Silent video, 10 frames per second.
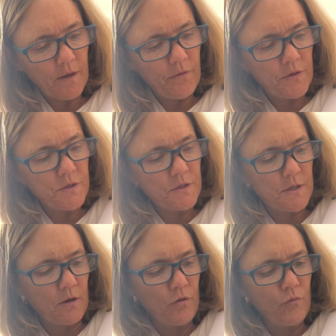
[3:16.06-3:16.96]
this is
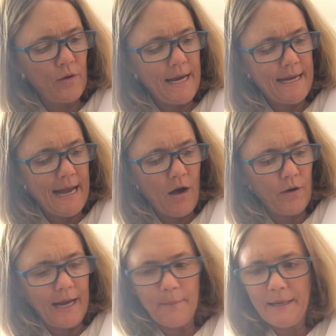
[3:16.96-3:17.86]
a green now
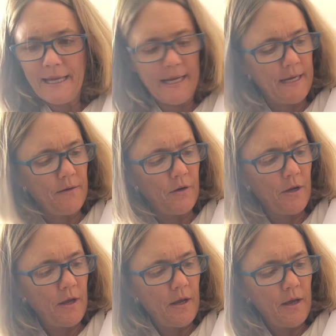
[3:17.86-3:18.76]
coming in.
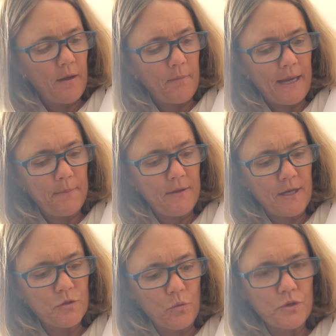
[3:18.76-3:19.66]
Maybe
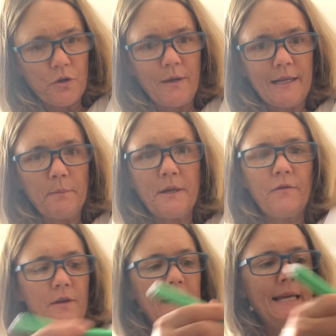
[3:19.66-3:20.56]
there's also a little bit
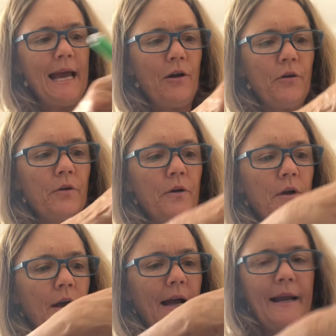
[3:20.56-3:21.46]
of yellow.
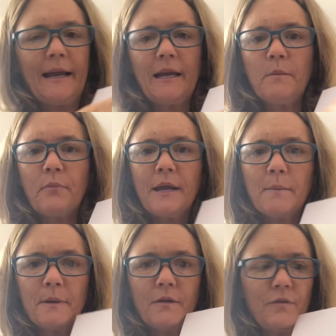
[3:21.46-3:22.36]
I can bring a
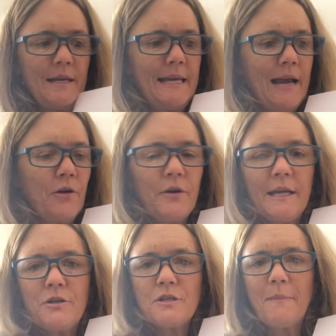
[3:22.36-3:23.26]
bit of yellow
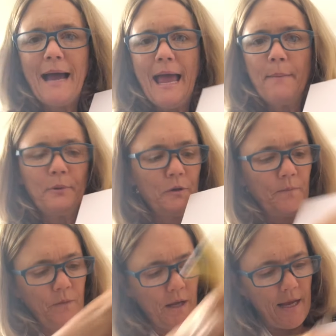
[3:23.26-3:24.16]
into my apple.
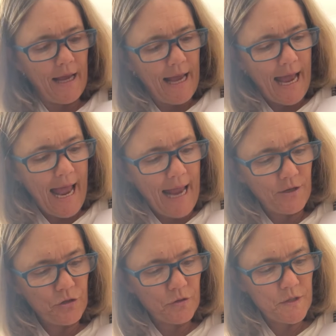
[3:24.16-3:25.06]

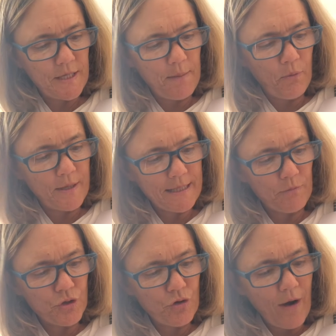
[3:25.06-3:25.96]
And you'll see, boys, I'm
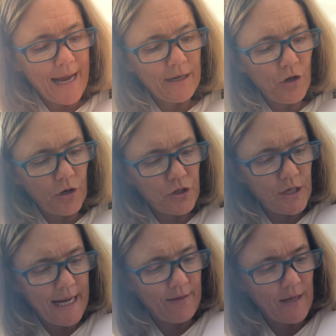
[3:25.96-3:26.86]
trying not
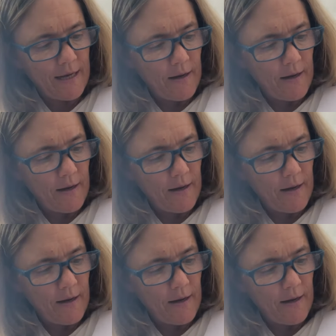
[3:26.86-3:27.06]
to let the